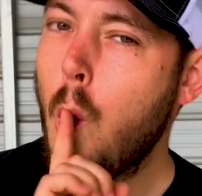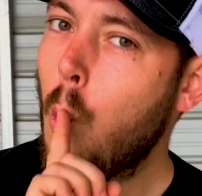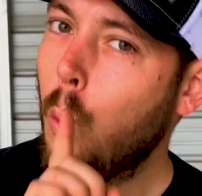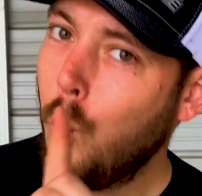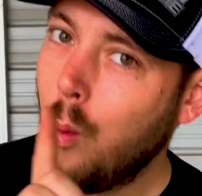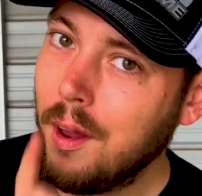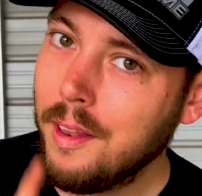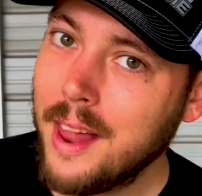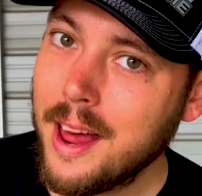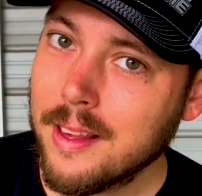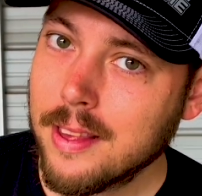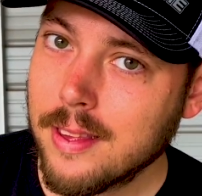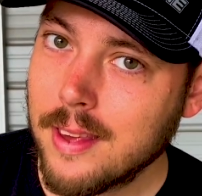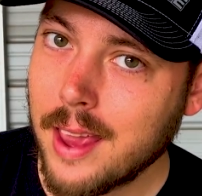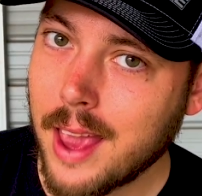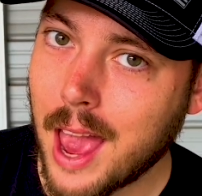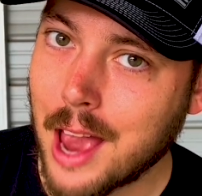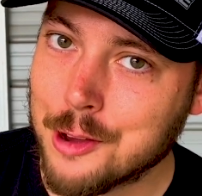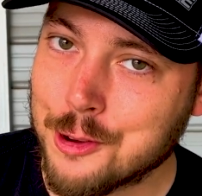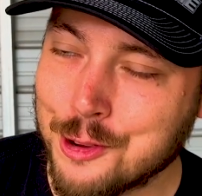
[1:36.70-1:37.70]
One last
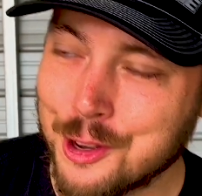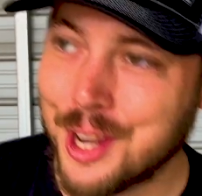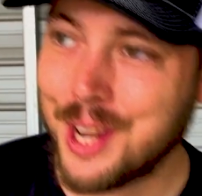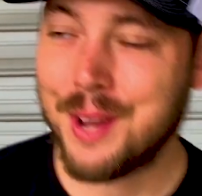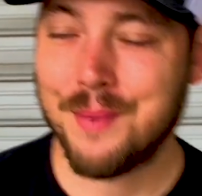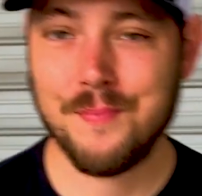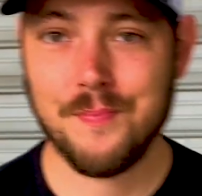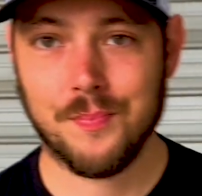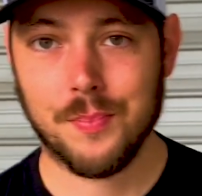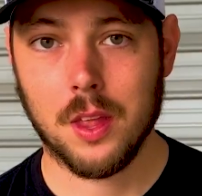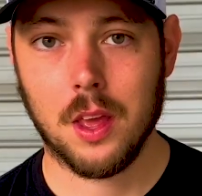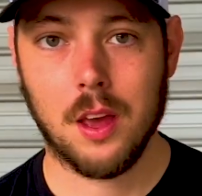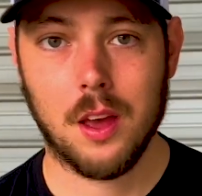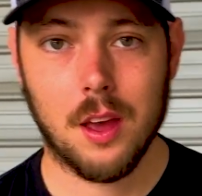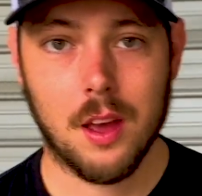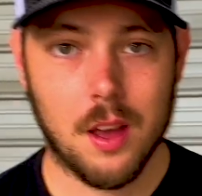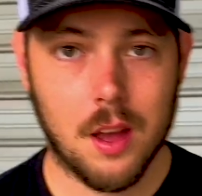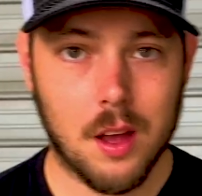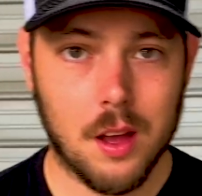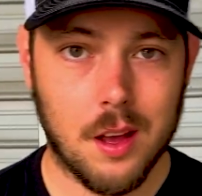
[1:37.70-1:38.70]
thing, actually,
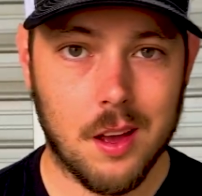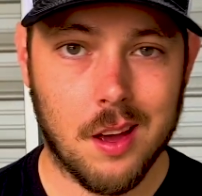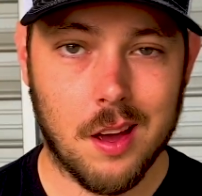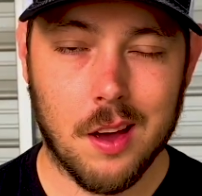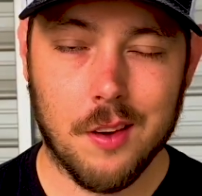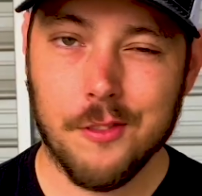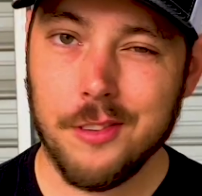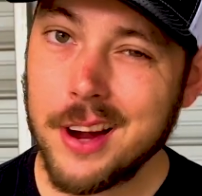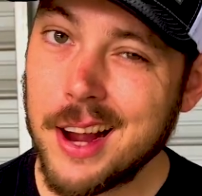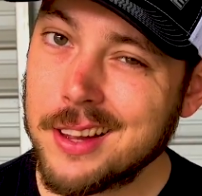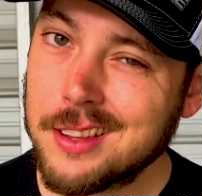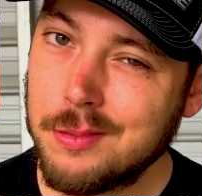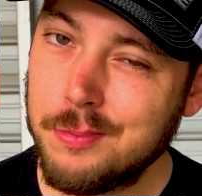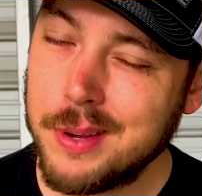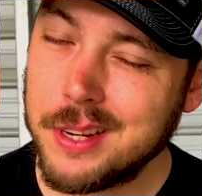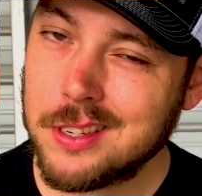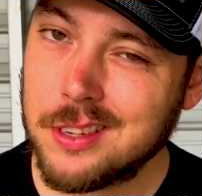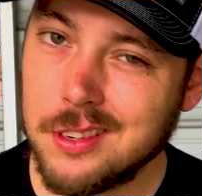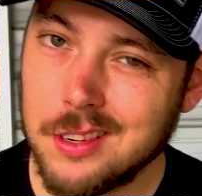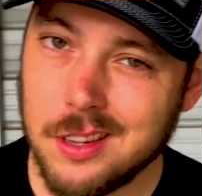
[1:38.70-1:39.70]
forgot to
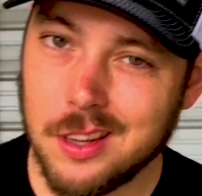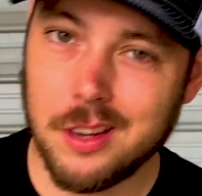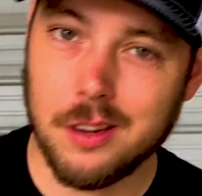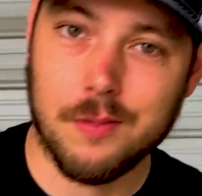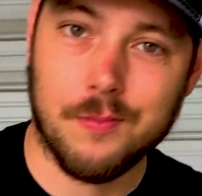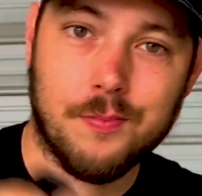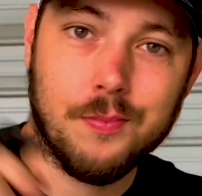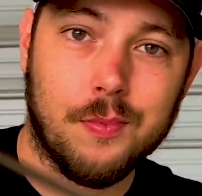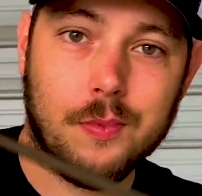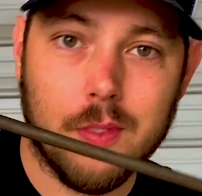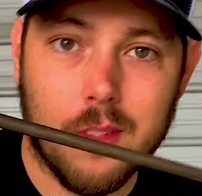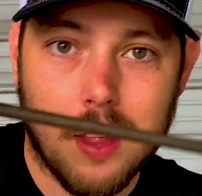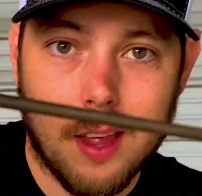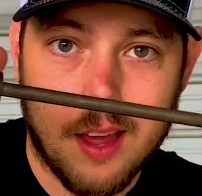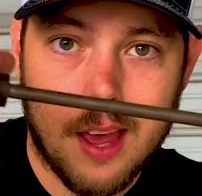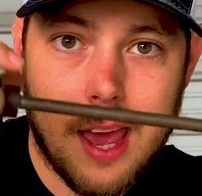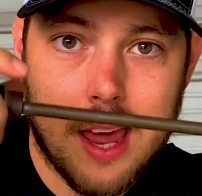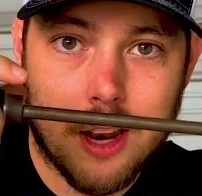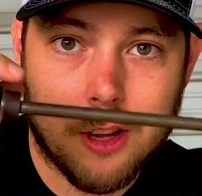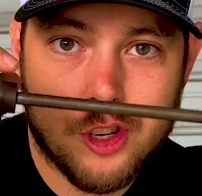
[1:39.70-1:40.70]
mention to you,
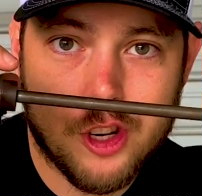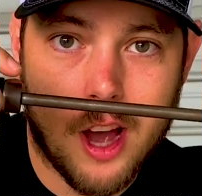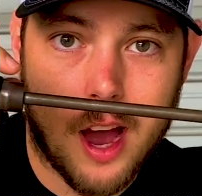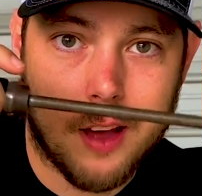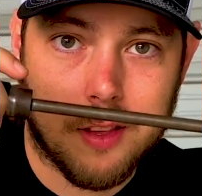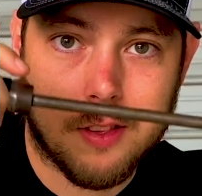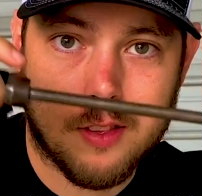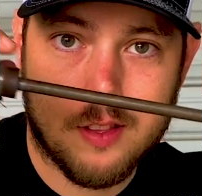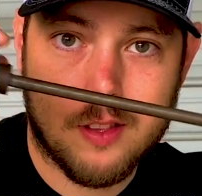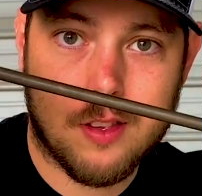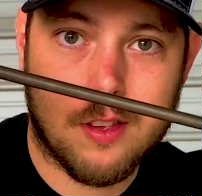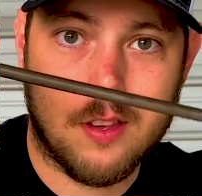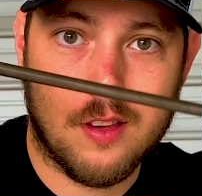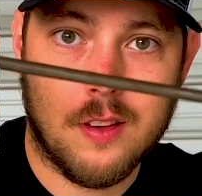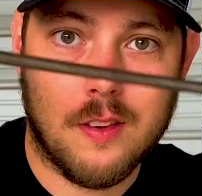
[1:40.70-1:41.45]
it adjusts.